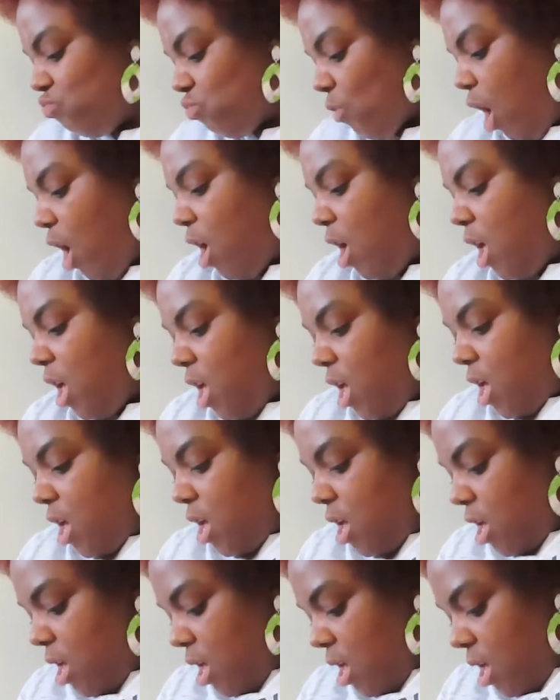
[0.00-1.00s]

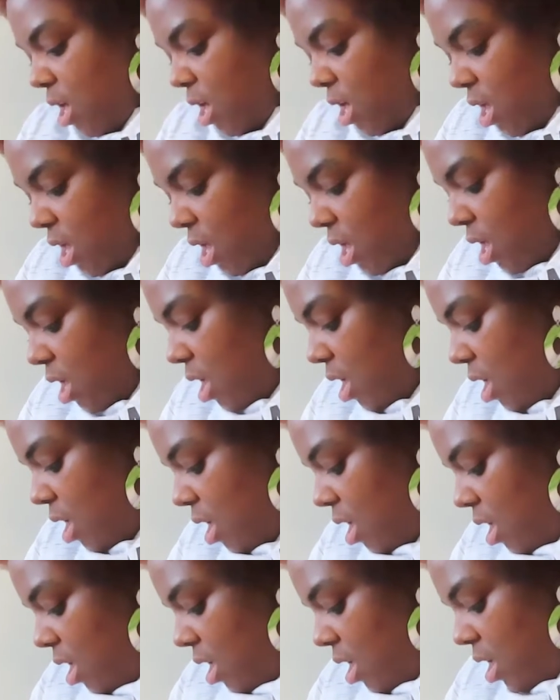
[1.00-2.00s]

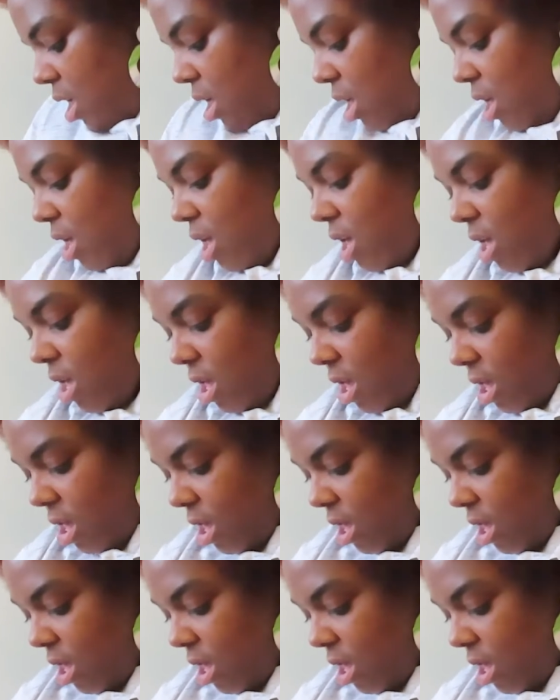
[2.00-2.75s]
(no one is talking)